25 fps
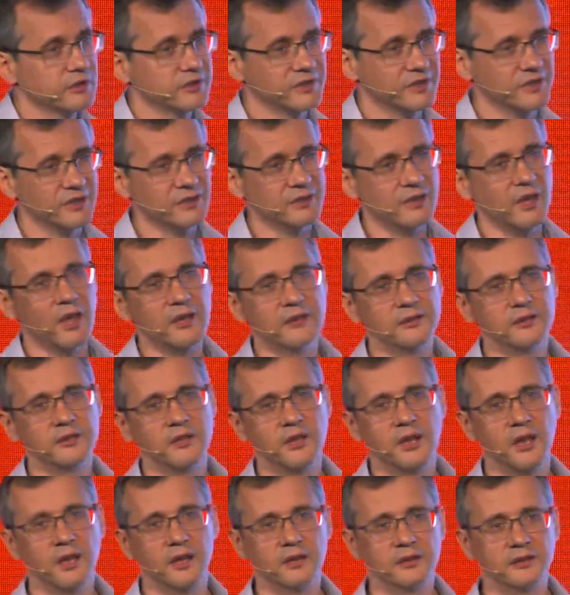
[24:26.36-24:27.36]

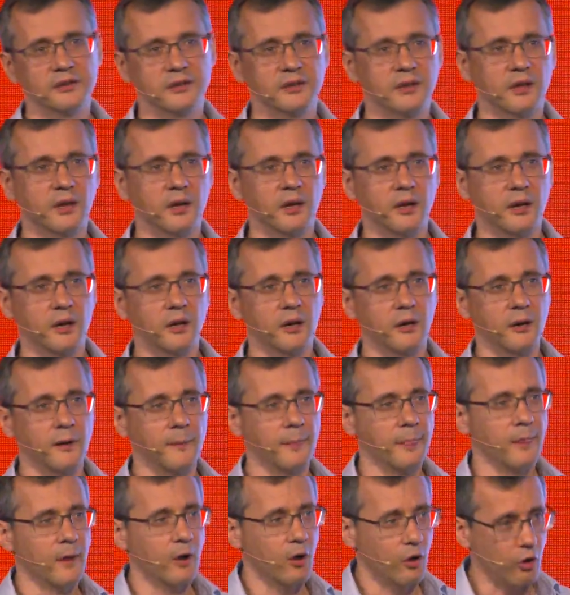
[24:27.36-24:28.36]

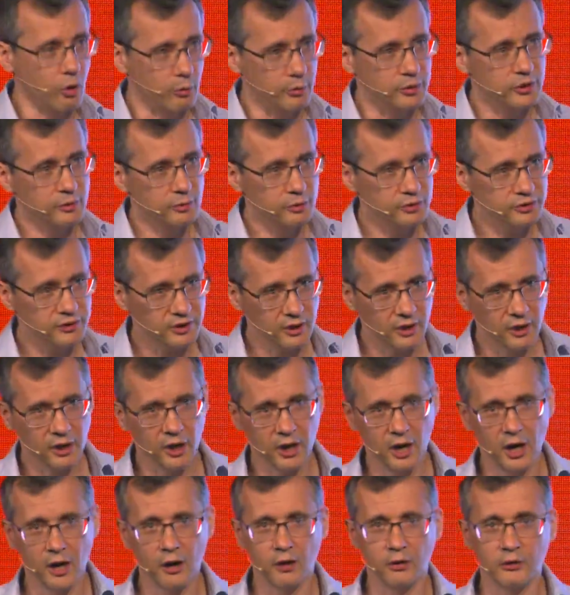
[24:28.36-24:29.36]
SDX Omnibus
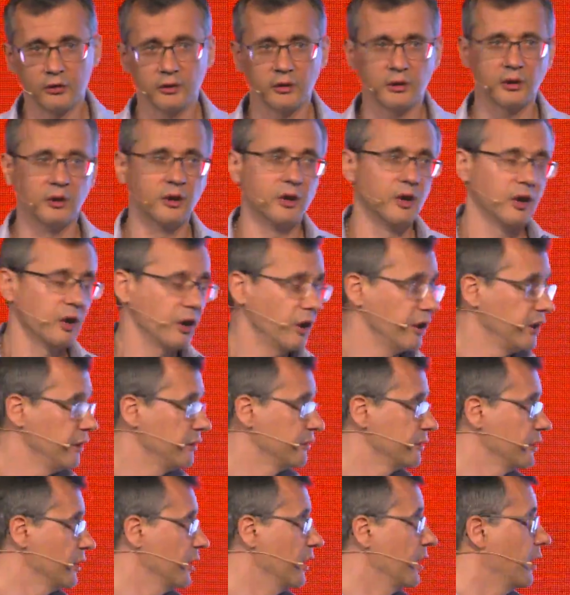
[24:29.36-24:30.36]
account
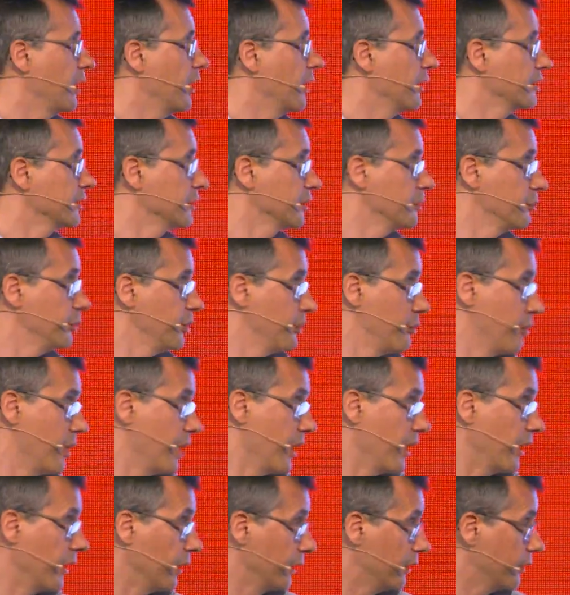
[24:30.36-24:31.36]
in the SNB
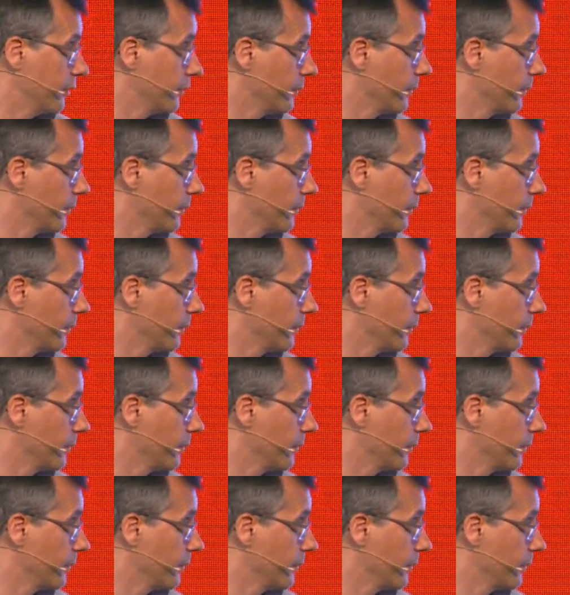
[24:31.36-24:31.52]
Bank.